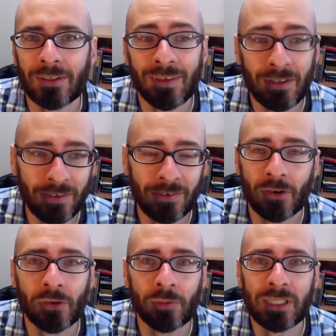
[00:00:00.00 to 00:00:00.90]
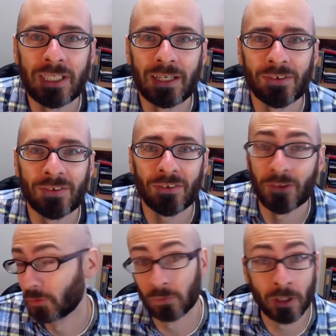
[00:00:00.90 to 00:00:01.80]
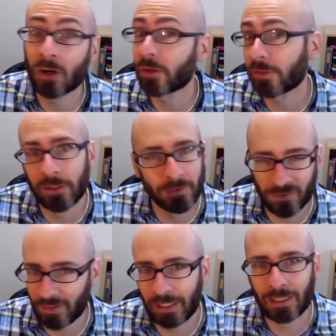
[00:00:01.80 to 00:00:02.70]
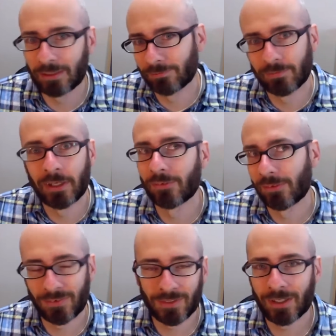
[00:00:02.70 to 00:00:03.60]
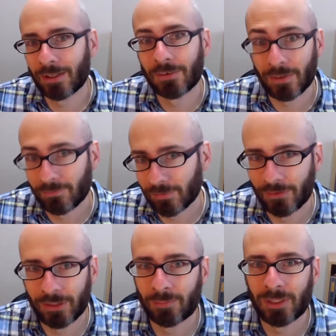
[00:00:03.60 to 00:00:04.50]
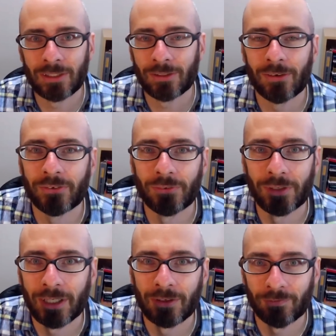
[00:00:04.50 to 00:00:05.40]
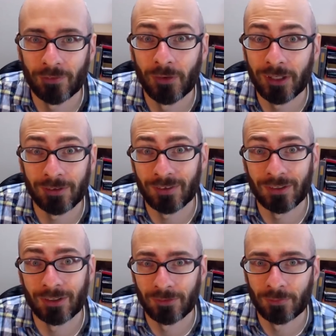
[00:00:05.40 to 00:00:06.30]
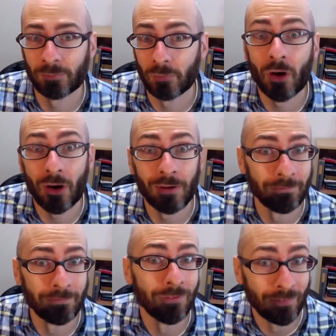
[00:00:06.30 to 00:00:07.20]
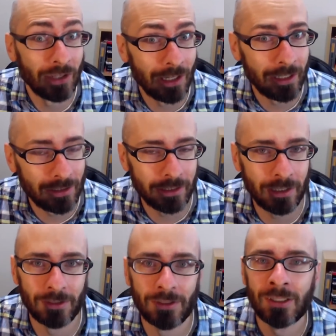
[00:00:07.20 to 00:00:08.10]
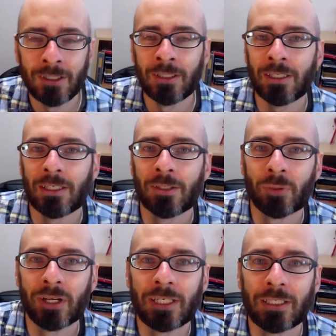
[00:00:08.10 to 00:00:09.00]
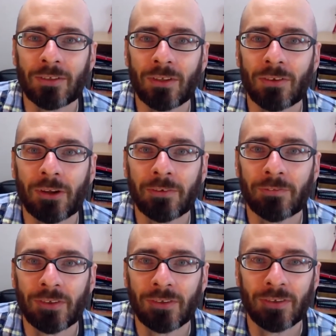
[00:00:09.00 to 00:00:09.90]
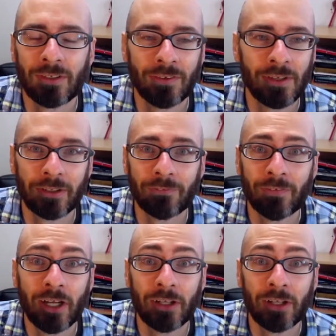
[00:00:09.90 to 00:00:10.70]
This is total BS. So regardless, again, of whether the CIA is ever going to be called to account for what it very likely did in breaking into this office and stealing the